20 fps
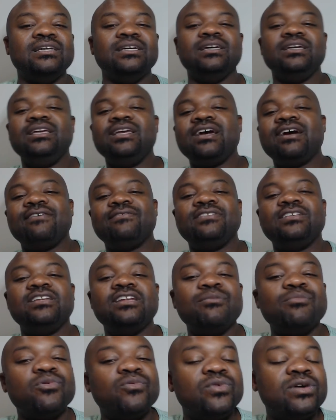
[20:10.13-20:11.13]
you have to
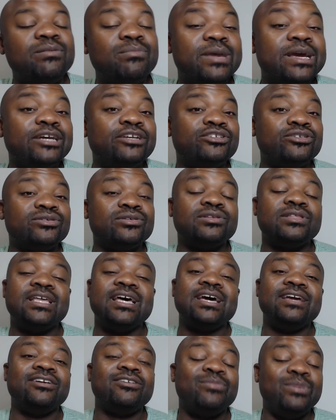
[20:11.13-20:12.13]
number one, make sure
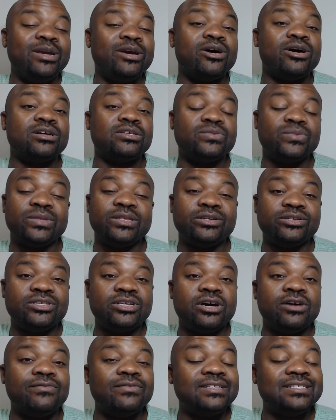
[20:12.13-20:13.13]
that you're being honest with
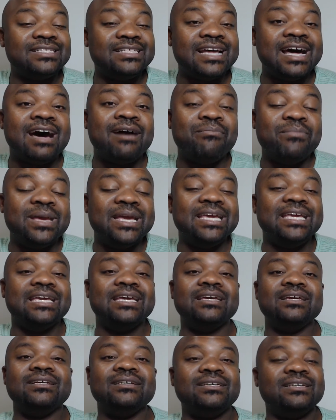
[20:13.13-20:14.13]
yourself and stop
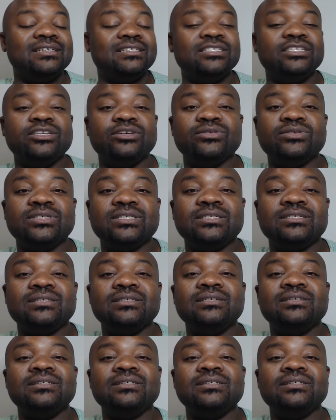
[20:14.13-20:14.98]
making excuses.